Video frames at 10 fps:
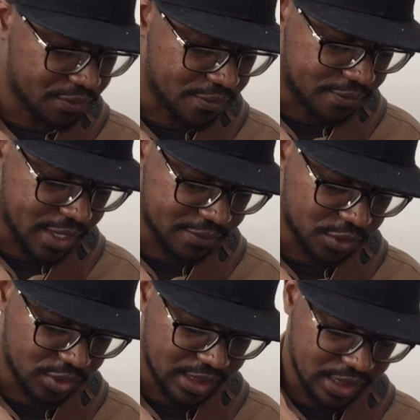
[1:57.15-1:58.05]
From
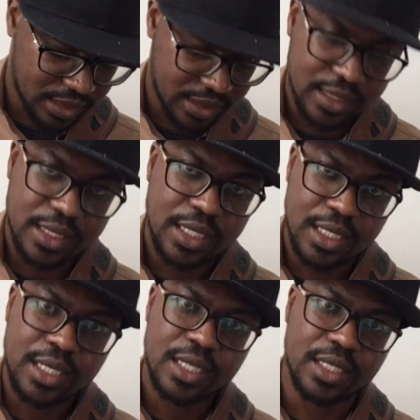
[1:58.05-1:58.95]
5 to 6,
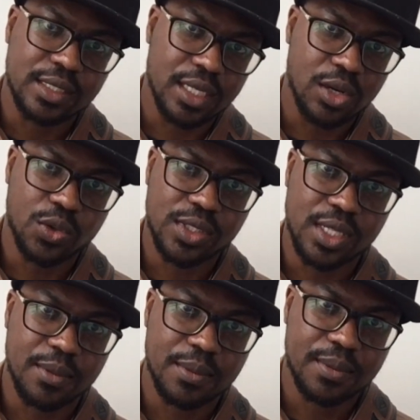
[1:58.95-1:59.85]
it's a whole
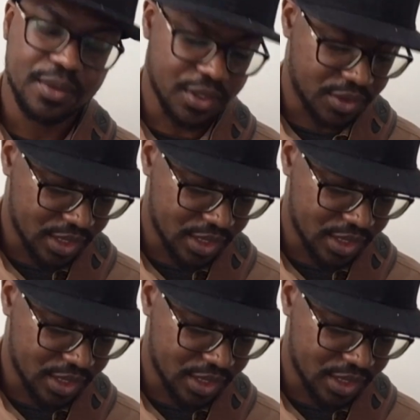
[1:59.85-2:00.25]
step. All